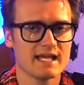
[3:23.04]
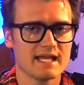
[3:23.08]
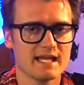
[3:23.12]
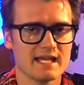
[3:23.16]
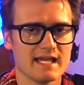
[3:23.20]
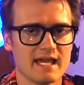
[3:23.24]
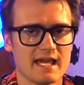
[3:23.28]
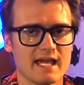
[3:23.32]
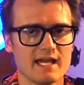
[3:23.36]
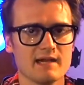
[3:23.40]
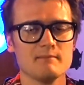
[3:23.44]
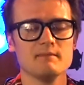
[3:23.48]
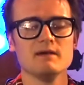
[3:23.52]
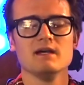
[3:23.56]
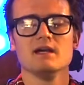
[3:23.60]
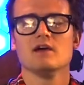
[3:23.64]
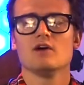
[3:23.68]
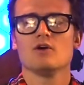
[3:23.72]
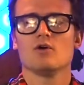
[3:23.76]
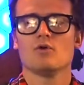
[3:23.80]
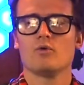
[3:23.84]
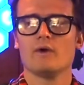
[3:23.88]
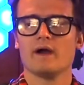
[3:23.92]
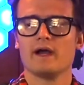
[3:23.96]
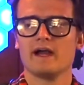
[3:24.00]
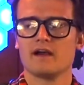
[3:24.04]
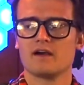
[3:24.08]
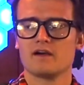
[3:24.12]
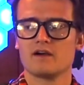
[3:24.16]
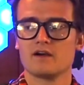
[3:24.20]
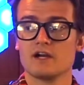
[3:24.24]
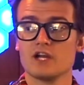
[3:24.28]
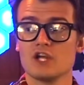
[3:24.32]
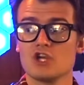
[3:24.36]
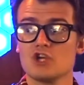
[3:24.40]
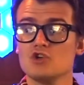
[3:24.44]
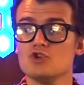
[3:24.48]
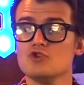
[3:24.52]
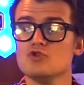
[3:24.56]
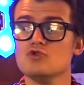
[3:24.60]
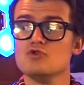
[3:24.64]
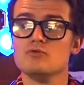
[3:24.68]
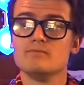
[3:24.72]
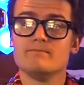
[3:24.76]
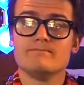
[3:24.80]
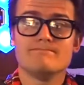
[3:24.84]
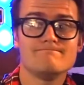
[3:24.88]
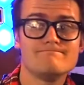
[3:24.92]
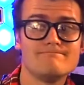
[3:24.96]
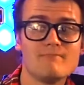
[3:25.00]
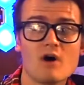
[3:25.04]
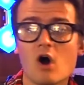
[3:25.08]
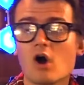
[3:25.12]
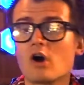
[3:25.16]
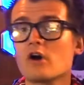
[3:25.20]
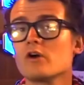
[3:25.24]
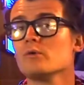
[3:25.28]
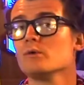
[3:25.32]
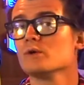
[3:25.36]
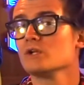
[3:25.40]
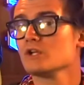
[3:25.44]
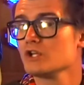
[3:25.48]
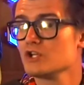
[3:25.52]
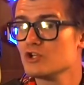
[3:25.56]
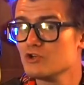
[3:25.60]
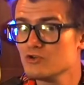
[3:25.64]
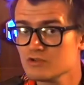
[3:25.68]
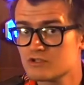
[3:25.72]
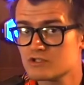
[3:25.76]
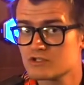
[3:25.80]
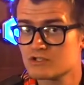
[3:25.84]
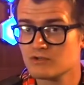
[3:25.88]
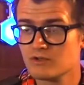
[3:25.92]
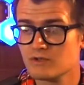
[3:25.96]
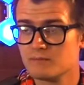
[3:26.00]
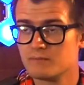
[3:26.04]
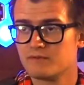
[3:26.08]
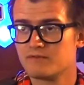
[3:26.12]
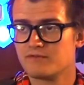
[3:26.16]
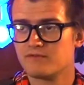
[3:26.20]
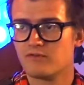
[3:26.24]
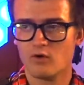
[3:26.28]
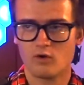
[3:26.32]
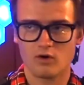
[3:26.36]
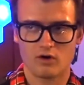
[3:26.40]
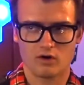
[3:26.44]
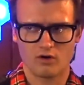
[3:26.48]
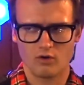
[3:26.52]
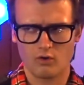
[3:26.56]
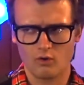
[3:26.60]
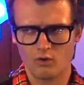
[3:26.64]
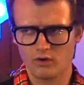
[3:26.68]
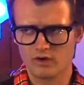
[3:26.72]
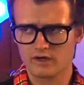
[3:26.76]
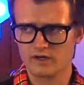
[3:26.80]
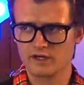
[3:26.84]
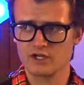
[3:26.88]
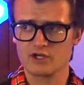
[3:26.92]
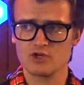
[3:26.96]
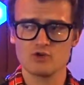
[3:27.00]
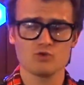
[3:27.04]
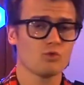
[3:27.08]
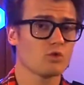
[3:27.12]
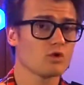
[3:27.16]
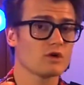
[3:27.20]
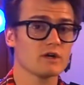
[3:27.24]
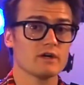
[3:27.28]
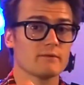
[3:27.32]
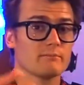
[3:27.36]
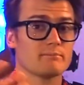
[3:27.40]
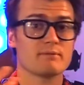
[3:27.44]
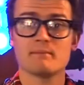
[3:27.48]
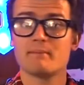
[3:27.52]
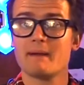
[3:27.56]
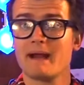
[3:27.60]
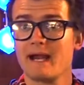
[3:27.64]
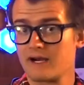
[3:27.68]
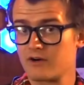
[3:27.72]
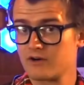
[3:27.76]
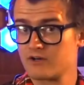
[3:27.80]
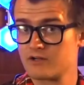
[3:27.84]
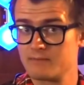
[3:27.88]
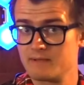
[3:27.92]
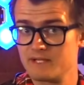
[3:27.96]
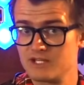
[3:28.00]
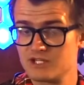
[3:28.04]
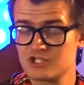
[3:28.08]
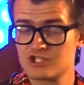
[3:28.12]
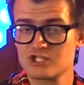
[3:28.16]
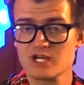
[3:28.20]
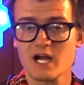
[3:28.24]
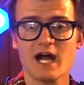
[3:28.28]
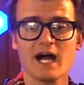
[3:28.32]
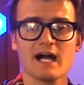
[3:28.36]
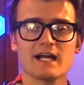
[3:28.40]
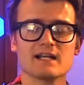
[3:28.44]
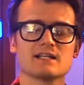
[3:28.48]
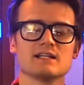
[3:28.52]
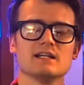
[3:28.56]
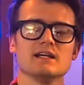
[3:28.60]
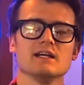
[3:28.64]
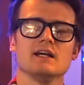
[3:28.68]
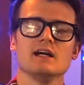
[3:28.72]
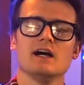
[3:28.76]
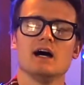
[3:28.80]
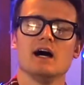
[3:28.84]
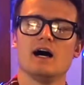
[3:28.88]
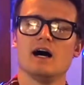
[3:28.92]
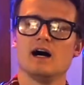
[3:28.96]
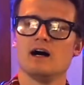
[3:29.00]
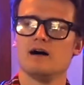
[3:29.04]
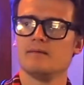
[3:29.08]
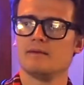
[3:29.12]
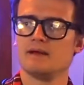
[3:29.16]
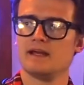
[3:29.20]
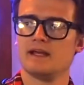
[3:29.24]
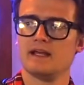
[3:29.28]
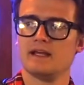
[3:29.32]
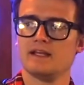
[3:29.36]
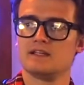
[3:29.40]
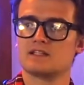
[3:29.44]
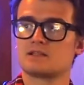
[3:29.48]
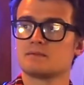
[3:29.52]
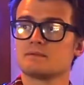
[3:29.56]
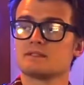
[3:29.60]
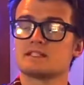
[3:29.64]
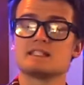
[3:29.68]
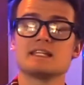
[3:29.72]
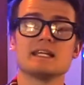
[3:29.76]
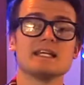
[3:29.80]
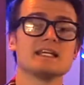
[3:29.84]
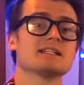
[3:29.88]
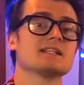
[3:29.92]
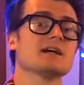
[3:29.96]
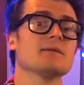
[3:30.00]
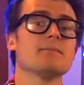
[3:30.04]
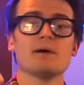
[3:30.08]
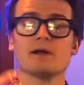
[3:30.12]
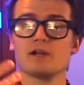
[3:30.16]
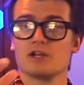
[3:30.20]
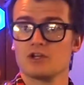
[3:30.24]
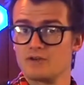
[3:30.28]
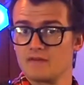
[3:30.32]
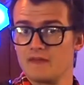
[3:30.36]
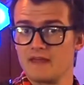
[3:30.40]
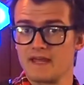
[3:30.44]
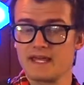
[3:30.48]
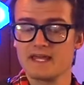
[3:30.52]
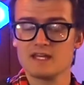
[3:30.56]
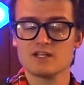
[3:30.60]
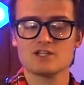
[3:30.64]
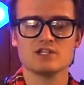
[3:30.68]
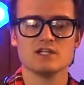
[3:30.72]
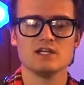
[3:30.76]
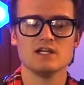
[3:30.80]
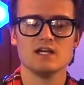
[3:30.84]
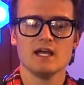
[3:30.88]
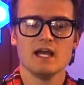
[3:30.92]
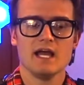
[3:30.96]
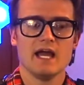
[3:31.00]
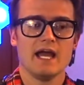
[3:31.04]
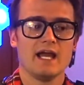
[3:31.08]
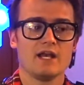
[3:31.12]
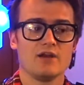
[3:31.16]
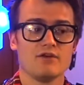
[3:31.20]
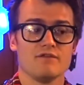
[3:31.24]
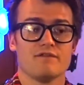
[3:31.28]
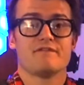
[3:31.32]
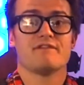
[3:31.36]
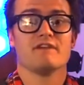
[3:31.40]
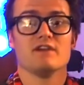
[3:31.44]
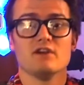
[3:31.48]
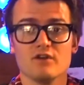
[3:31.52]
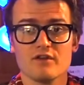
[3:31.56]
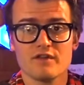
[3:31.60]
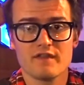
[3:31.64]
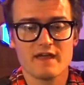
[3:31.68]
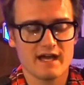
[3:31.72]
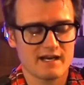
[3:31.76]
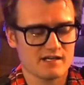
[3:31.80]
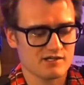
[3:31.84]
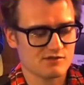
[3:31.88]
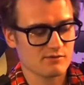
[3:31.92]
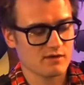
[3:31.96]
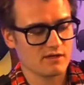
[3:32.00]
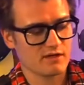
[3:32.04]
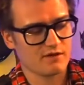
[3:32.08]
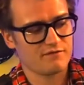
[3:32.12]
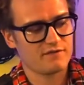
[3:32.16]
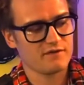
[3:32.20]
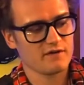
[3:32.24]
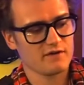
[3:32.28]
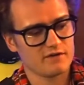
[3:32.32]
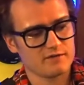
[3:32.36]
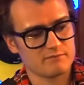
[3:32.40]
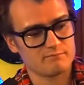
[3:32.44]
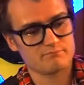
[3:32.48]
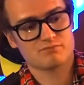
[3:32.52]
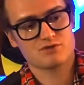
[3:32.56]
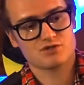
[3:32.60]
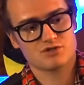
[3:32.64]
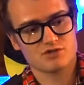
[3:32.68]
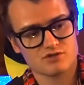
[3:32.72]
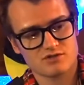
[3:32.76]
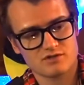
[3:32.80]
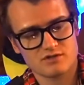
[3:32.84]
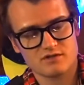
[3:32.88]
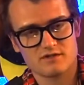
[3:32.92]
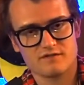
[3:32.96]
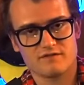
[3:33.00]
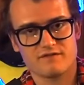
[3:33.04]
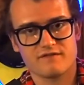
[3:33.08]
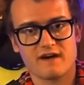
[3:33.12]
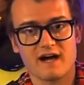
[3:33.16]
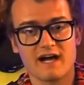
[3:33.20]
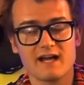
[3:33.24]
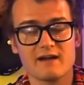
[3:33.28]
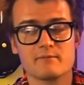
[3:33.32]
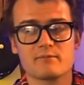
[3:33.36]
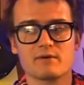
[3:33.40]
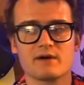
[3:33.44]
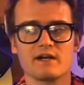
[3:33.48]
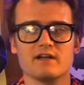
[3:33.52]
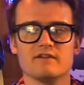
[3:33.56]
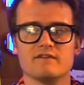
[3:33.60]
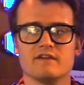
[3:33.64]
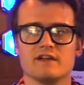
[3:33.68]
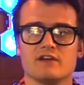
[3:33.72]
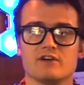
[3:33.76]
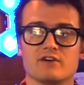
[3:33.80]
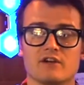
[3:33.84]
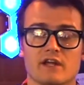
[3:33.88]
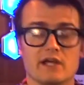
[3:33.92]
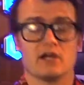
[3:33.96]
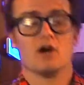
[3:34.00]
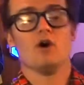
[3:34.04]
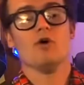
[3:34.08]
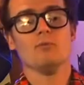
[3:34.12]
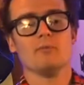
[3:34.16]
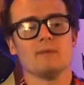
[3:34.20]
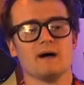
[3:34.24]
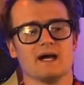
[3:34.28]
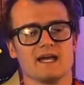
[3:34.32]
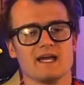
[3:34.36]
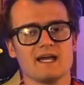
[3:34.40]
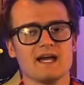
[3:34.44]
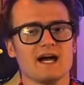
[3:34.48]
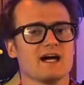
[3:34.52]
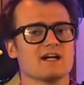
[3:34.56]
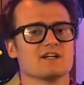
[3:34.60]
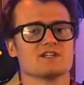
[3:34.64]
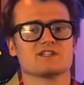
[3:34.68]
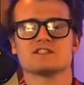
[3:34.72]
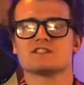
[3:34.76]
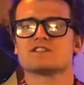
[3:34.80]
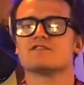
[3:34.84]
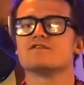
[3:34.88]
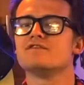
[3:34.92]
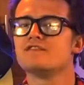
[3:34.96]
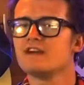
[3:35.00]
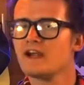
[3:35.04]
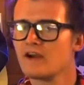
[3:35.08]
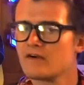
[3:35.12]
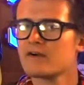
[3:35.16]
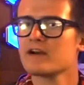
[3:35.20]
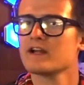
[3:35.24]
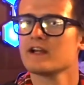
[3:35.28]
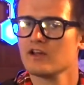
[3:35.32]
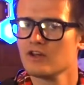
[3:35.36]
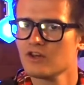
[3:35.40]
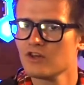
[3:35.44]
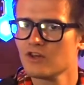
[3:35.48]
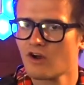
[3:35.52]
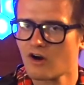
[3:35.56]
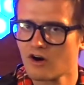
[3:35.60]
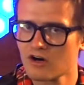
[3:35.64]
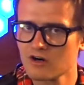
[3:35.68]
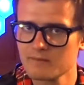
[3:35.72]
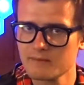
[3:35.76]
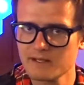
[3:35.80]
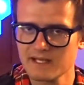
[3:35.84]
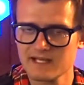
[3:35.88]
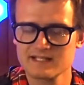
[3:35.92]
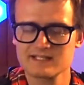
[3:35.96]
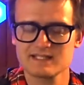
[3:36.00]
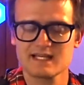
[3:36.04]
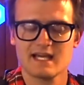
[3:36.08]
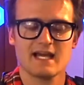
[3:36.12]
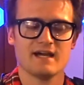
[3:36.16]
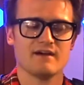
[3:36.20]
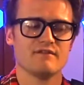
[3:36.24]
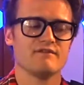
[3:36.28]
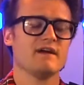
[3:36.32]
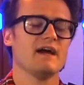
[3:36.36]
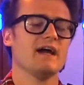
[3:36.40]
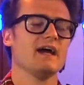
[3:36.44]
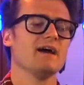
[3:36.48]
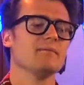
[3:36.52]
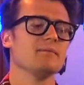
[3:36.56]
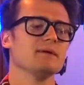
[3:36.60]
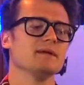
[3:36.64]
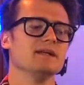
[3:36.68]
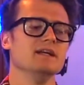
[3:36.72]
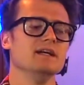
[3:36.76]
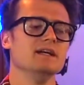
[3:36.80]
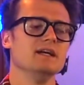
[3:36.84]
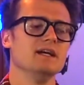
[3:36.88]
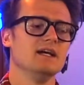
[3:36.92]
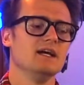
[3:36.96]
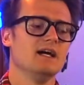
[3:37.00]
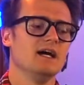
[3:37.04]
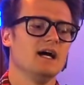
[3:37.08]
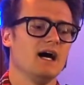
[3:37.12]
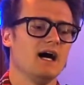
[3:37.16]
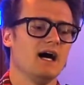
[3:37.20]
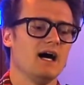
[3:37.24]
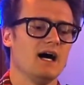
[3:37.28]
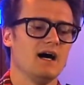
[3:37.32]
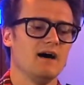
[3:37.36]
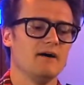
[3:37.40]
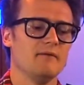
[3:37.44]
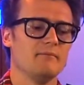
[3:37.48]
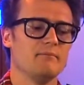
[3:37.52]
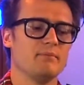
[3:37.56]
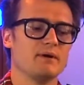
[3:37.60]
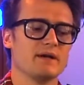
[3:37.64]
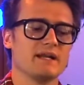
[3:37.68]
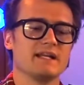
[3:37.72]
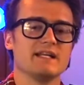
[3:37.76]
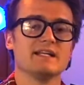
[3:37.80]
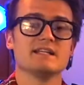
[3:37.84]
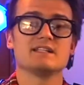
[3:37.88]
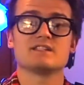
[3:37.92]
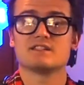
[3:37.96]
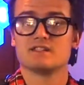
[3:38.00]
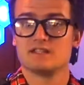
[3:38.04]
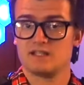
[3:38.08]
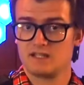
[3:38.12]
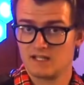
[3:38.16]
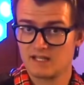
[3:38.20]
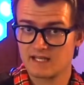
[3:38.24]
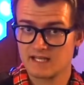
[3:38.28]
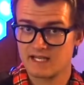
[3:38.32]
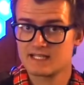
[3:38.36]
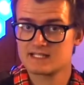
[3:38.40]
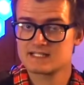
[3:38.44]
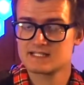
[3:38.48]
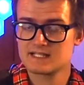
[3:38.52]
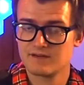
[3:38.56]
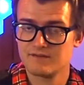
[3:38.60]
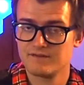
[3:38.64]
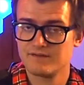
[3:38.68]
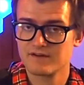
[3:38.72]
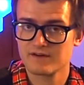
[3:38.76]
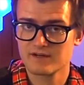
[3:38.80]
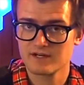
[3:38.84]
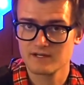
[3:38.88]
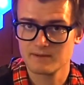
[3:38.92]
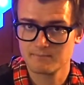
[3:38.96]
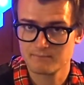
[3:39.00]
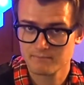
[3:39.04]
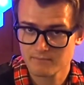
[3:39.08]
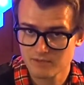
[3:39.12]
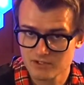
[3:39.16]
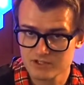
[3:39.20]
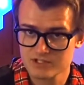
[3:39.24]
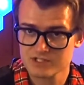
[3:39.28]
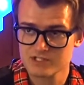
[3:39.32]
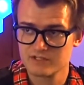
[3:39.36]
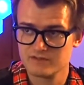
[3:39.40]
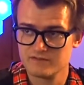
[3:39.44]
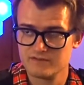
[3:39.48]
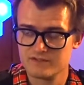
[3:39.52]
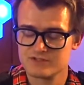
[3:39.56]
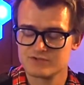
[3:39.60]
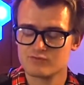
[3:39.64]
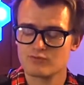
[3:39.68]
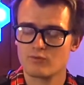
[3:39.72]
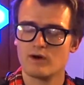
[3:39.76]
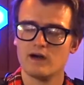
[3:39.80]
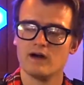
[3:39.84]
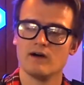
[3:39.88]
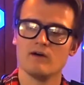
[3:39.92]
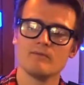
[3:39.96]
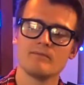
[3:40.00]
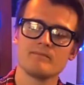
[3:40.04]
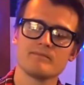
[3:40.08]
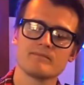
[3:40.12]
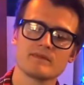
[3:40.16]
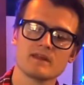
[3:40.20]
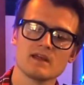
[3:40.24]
a game where you aren't really used to it before, or you weren't prepared to be shot, and someone sneaks up on you and they get you, and you feel that as well. You feel the vibrate of it, and you're like, oh my gosh, it's very alarming to have happen, but it is, like I said, very immersive as well.